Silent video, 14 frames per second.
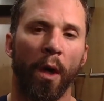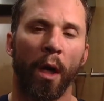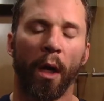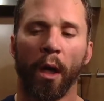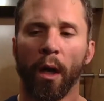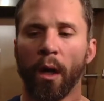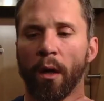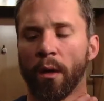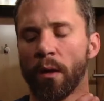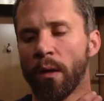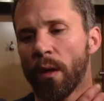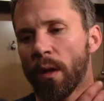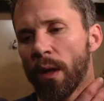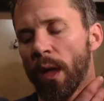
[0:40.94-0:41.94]
I
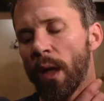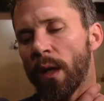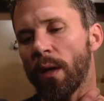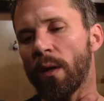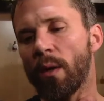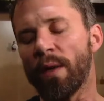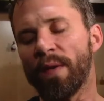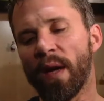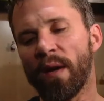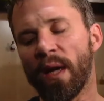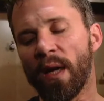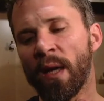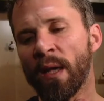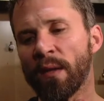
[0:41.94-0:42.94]

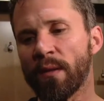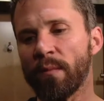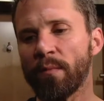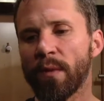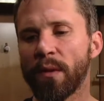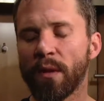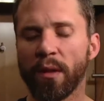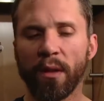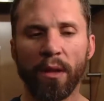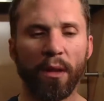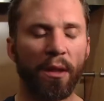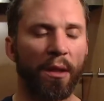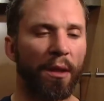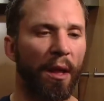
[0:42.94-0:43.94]
had some
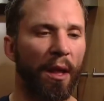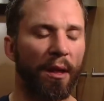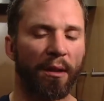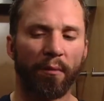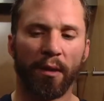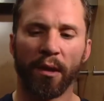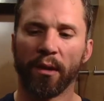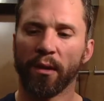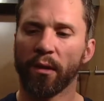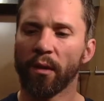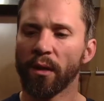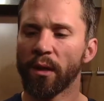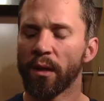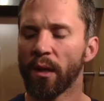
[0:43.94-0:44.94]
decent
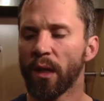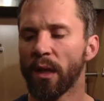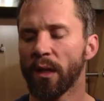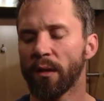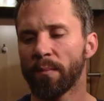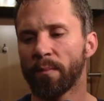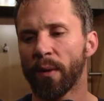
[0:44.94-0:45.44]
looks tonight. The